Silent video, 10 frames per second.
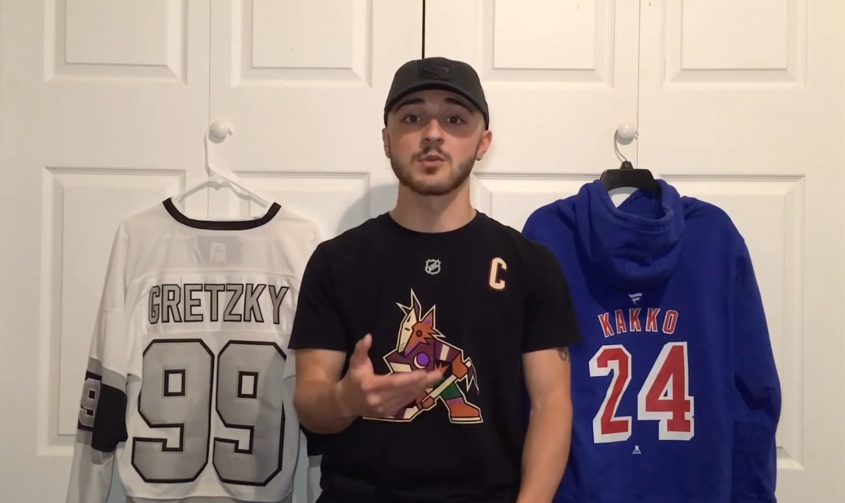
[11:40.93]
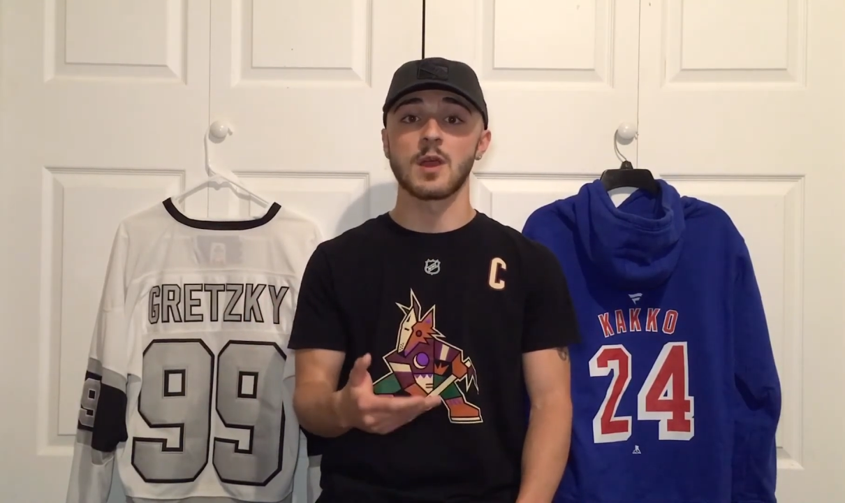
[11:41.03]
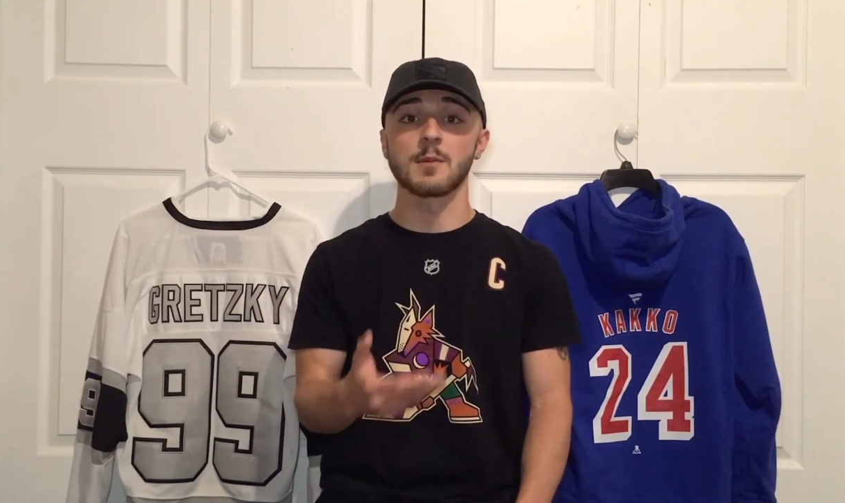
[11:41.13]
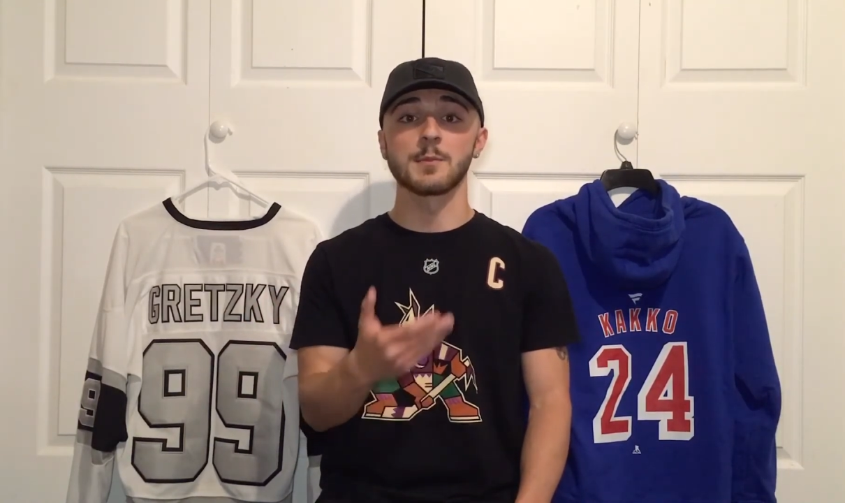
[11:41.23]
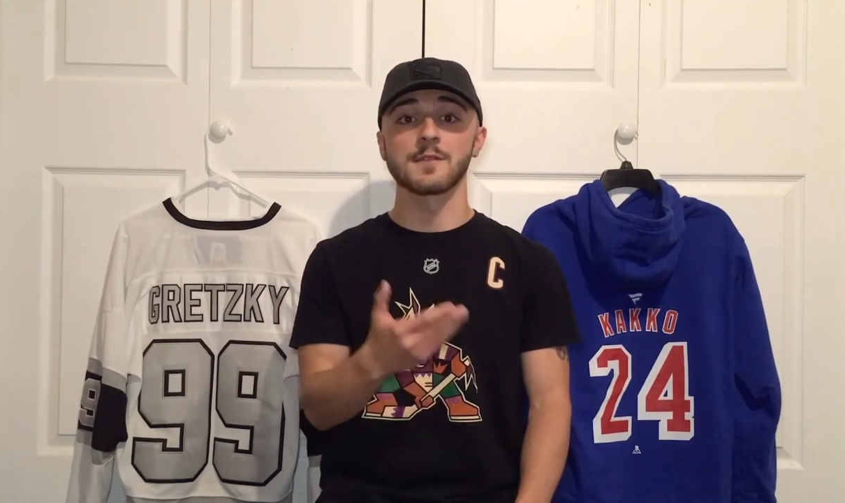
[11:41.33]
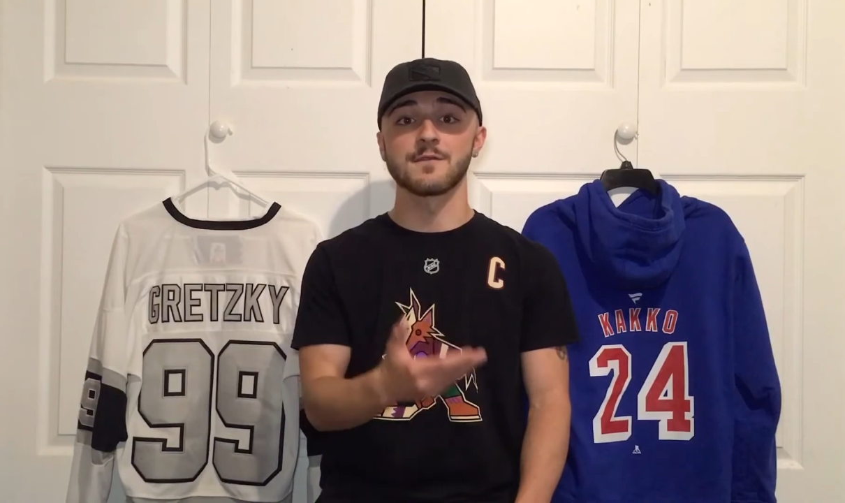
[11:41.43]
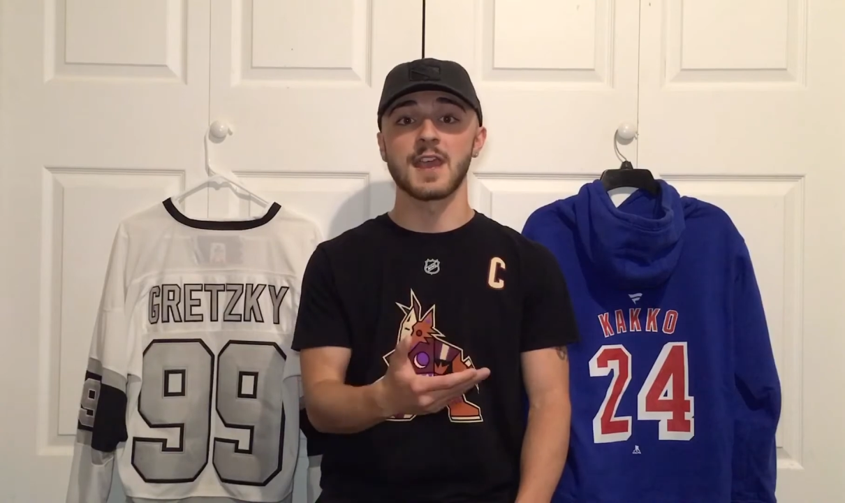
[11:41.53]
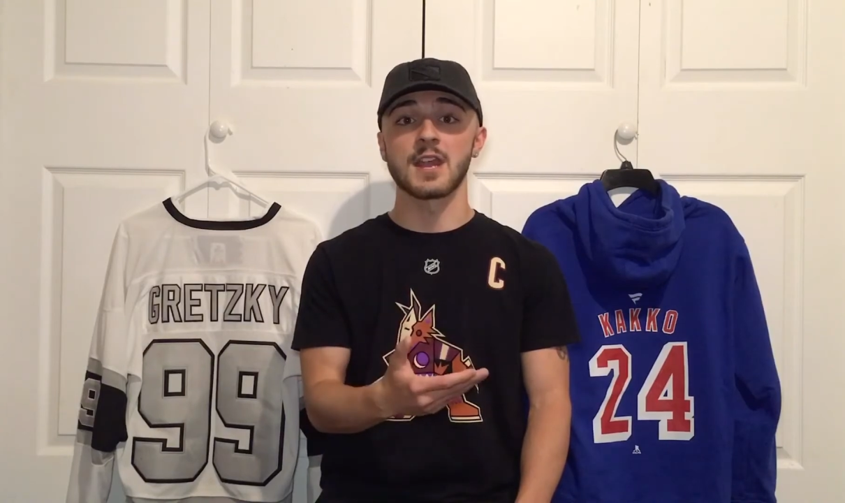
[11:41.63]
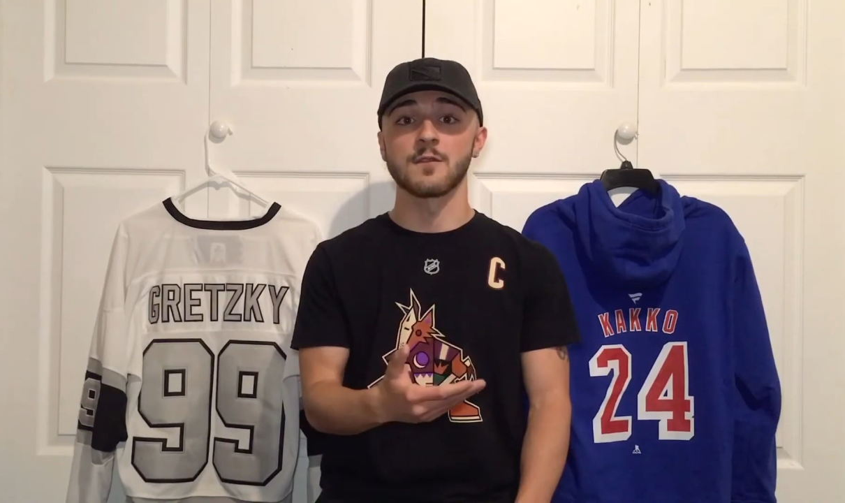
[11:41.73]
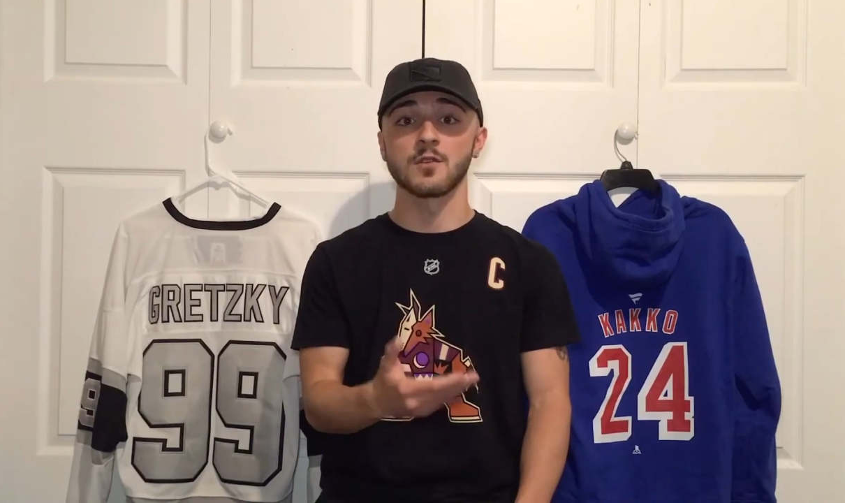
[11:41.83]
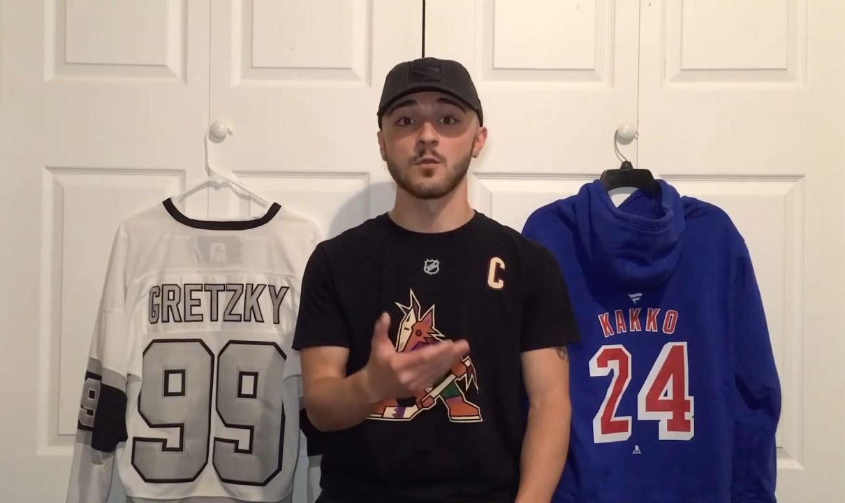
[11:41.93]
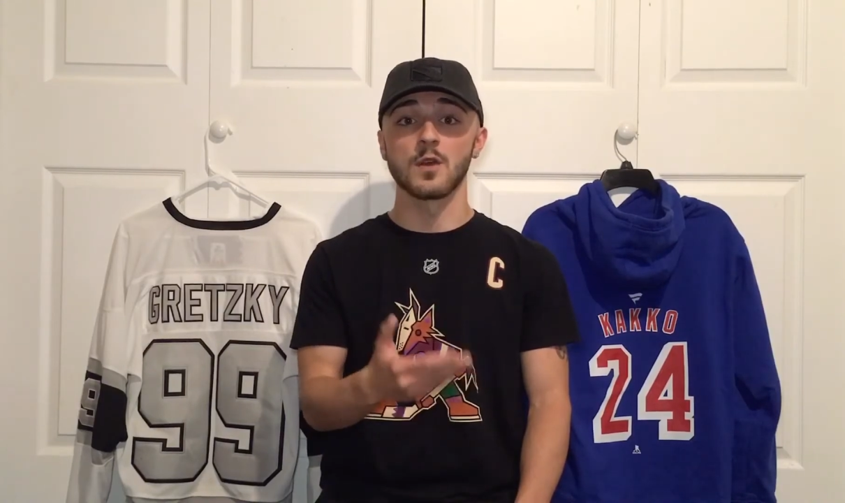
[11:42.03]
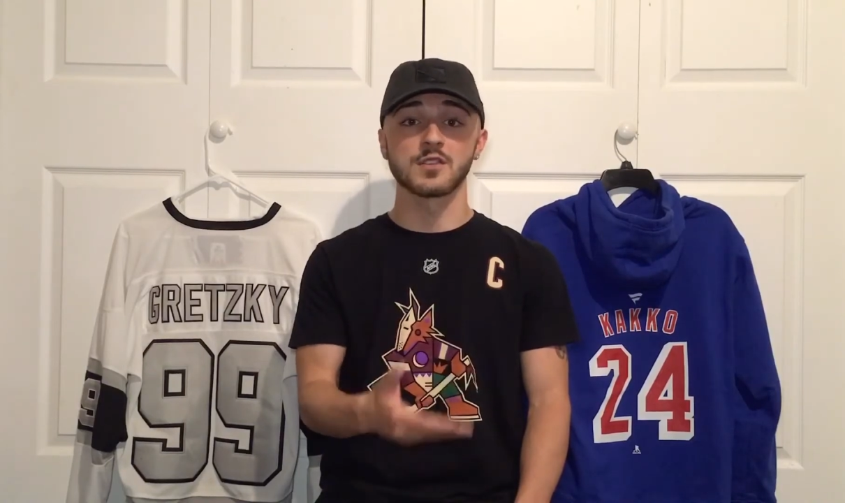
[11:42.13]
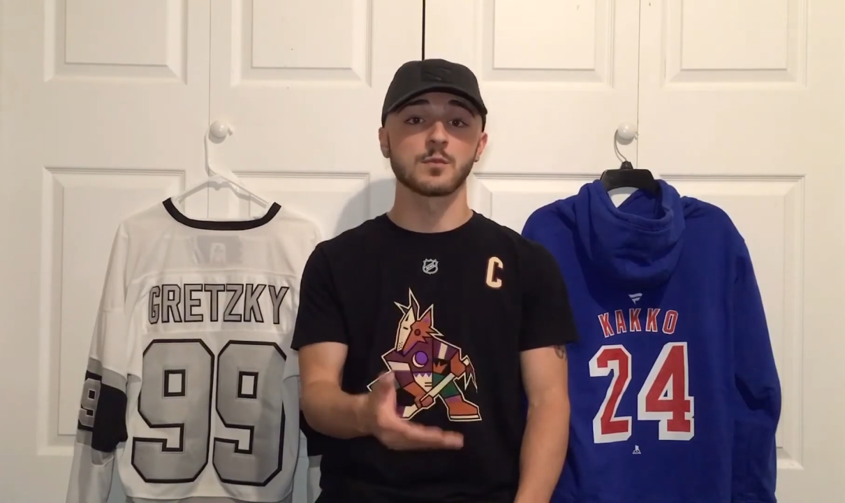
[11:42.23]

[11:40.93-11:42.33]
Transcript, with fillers: who I'm a big fan of, who was